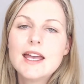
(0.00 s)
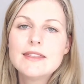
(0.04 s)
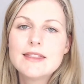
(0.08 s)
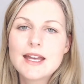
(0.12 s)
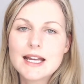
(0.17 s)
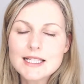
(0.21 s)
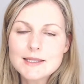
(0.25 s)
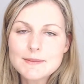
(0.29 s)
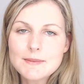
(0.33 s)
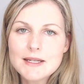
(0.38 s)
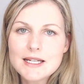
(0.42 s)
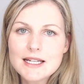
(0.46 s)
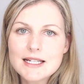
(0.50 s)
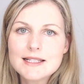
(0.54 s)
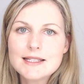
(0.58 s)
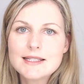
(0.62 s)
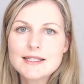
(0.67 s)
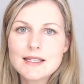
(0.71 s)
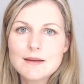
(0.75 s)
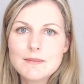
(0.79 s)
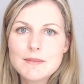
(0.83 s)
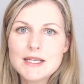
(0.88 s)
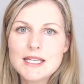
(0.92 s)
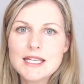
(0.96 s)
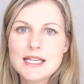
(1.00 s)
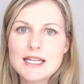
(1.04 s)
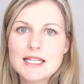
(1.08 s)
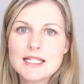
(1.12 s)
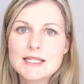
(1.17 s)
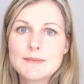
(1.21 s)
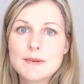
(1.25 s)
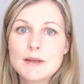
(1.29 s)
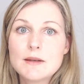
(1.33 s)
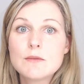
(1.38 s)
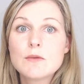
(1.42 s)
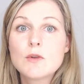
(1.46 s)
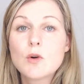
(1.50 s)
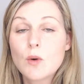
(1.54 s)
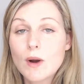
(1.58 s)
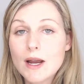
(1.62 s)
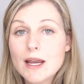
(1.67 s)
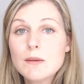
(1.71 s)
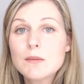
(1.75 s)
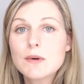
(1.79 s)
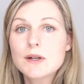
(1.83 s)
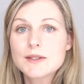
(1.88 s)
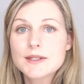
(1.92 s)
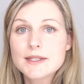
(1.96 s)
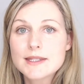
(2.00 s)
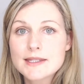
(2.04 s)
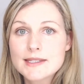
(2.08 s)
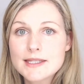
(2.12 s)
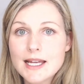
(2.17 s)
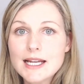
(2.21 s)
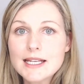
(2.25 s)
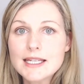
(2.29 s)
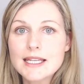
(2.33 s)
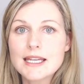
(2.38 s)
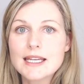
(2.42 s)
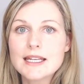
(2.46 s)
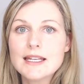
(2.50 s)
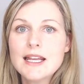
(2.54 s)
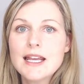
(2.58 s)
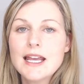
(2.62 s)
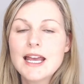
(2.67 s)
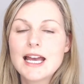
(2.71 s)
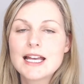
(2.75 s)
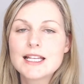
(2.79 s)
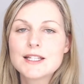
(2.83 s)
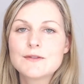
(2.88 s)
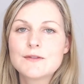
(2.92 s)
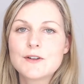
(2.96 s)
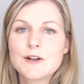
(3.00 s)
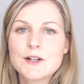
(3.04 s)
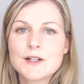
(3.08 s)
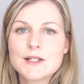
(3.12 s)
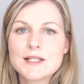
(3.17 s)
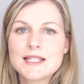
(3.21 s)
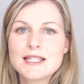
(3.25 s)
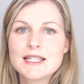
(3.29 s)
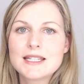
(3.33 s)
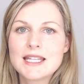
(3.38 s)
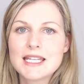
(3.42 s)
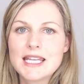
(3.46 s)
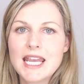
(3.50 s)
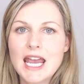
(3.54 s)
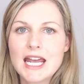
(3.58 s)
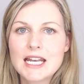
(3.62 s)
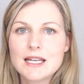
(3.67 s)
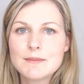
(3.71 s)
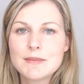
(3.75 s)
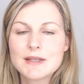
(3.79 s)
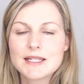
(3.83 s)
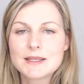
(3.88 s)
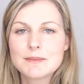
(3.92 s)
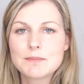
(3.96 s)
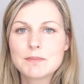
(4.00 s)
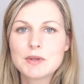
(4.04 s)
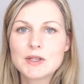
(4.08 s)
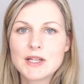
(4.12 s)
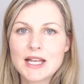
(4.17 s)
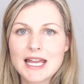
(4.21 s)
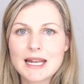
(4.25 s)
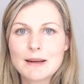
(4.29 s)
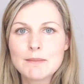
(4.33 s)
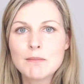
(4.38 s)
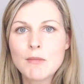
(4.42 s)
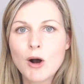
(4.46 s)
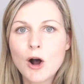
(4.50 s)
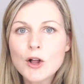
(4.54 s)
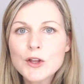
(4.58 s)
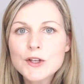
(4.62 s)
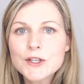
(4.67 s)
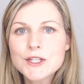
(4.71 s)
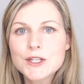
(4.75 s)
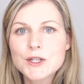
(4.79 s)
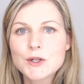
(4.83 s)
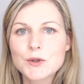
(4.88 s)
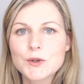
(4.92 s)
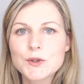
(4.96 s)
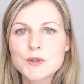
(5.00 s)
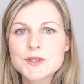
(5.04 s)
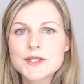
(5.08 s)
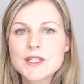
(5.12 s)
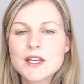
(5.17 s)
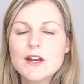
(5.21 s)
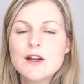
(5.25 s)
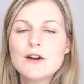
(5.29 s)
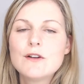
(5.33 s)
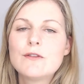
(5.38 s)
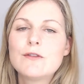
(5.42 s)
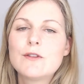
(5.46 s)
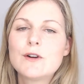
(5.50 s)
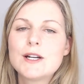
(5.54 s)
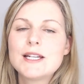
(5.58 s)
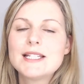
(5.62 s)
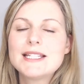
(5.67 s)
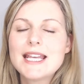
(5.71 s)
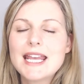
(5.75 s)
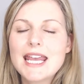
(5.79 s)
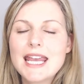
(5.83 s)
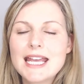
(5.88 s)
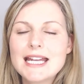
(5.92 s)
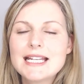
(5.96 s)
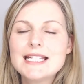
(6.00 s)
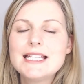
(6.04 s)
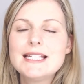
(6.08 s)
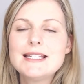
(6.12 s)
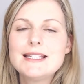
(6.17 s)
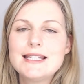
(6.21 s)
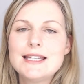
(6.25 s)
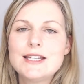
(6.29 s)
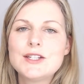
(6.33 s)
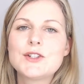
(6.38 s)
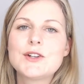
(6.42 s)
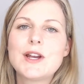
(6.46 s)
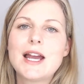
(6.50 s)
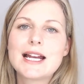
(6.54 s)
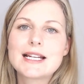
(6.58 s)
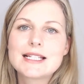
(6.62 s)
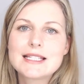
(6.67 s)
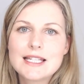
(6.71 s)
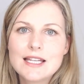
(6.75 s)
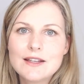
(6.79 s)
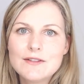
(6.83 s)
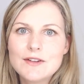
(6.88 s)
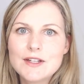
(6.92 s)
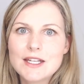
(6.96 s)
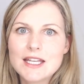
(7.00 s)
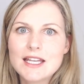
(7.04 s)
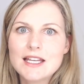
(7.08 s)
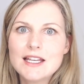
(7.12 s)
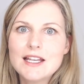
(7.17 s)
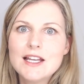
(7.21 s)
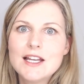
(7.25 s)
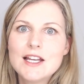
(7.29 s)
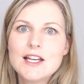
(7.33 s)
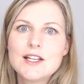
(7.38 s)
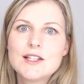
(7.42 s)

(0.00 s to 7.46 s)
That's because CBD has been quite well studied as far as the cannabis plant molecules for its anti seizure activity.